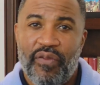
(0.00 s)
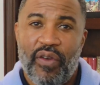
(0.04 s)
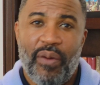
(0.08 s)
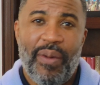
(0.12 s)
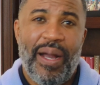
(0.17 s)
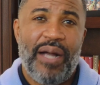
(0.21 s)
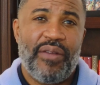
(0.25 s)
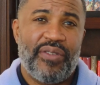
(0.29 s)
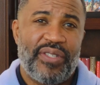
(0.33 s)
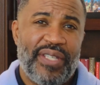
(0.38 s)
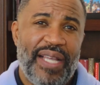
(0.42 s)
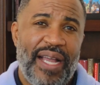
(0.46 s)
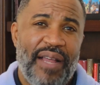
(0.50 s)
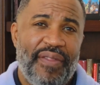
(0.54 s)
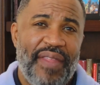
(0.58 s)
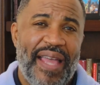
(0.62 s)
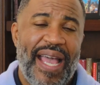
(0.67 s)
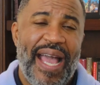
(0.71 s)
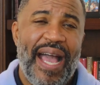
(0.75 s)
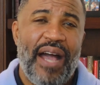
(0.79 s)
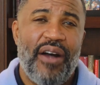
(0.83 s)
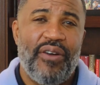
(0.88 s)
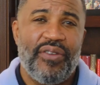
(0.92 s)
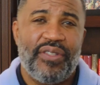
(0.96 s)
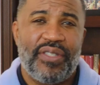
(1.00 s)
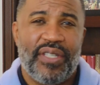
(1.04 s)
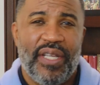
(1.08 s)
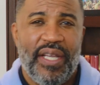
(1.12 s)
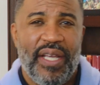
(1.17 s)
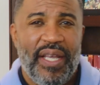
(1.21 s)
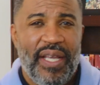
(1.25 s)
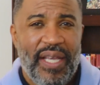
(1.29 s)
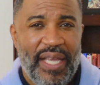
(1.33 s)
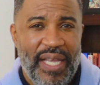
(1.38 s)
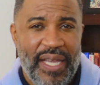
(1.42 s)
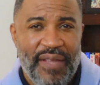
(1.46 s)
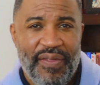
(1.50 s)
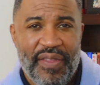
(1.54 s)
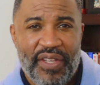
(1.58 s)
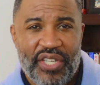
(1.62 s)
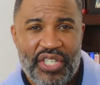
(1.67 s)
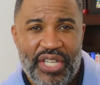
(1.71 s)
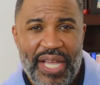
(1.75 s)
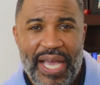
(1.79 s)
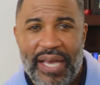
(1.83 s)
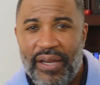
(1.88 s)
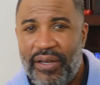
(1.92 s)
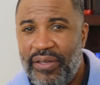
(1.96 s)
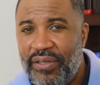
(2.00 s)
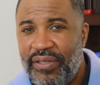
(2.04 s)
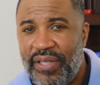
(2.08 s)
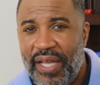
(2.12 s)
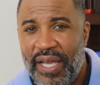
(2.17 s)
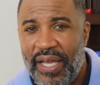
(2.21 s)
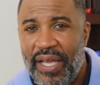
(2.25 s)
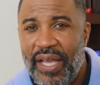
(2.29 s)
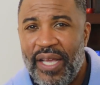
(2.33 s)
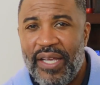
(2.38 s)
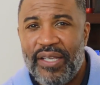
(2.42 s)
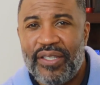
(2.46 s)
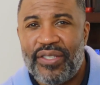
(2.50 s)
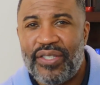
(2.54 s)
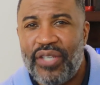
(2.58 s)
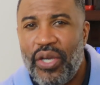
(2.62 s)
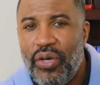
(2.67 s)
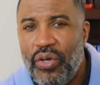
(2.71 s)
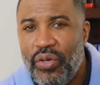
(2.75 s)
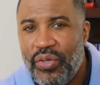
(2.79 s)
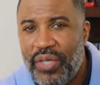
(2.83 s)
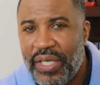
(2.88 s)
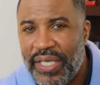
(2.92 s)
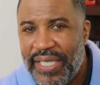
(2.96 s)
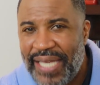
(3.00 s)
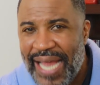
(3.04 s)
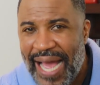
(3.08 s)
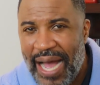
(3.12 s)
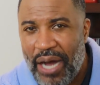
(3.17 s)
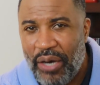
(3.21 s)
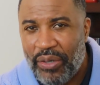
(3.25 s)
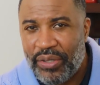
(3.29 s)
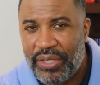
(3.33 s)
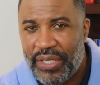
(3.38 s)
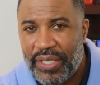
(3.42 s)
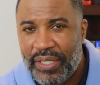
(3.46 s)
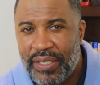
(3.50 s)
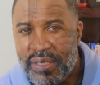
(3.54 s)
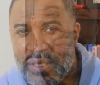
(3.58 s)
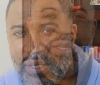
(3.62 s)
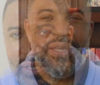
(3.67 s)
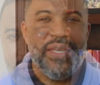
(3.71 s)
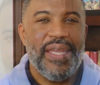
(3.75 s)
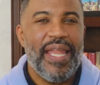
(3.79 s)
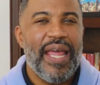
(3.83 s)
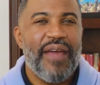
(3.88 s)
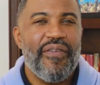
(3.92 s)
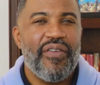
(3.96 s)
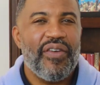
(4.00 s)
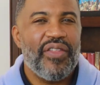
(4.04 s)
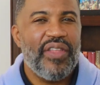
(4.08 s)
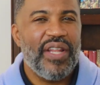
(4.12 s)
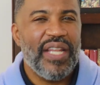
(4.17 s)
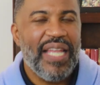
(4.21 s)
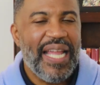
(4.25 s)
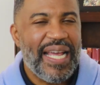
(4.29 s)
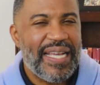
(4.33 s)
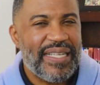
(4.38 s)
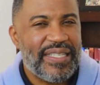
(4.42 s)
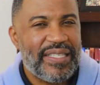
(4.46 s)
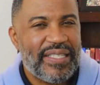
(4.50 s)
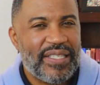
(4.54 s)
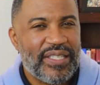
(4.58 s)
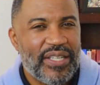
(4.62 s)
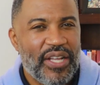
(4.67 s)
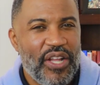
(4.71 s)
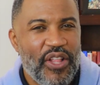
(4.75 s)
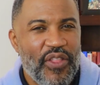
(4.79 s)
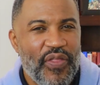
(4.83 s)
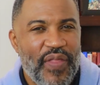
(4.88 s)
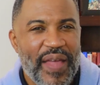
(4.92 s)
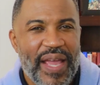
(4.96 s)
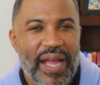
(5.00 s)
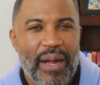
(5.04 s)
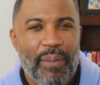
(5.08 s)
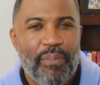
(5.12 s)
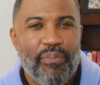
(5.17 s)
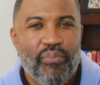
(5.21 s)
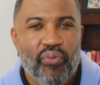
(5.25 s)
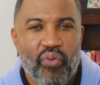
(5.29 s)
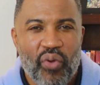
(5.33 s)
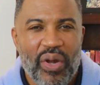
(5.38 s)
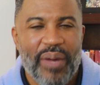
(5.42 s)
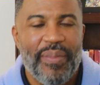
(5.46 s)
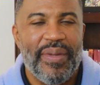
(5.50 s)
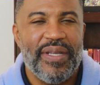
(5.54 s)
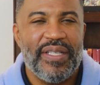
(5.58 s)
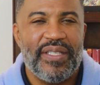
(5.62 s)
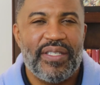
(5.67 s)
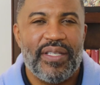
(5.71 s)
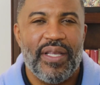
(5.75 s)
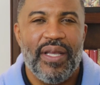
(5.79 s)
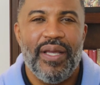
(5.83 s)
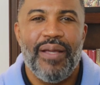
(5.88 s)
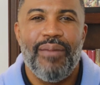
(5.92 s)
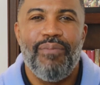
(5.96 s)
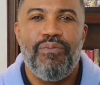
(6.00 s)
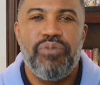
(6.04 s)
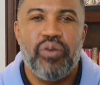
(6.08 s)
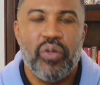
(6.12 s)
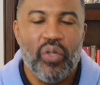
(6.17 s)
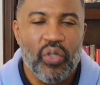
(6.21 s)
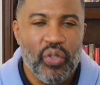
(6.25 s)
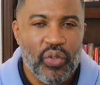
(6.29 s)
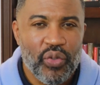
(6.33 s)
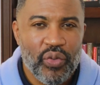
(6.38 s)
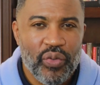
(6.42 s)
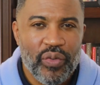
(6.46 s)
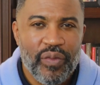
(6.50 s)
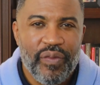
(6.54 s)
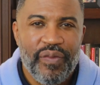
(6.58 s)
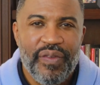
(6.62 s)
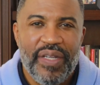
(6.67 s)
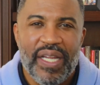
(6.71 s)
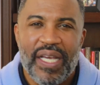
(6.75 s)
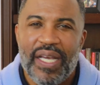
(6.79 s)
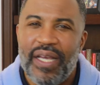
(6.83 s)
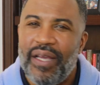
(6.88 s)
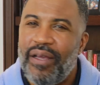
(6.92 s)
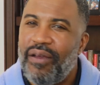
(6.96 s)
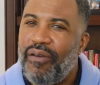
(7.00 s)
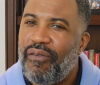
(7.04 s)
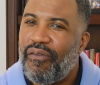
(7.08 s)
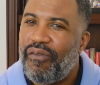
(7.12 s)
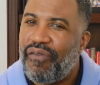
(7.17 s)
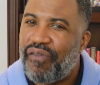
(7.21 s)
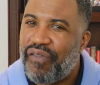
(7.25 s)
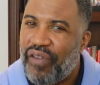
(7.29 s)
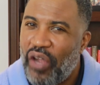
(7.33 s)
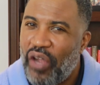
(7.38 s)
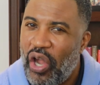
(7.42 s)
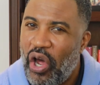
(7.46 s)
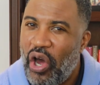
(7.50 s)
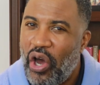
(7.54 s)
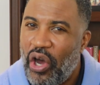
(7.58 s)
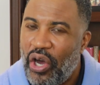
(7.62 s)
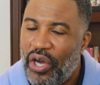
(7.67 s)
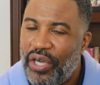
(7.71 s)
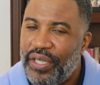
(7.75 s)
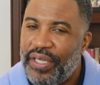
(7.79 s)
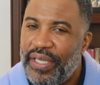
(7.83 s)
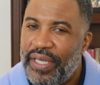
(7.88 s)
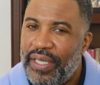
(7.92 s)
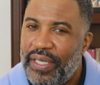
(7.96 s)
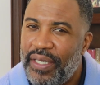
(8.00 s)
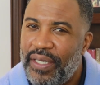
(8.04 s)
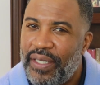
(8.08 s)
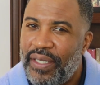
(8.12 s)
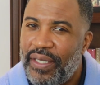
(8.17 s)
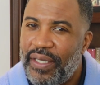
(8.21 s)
From outside the house, in the shadows, they sowed doubt. Nevertheless, their premise proved flawed.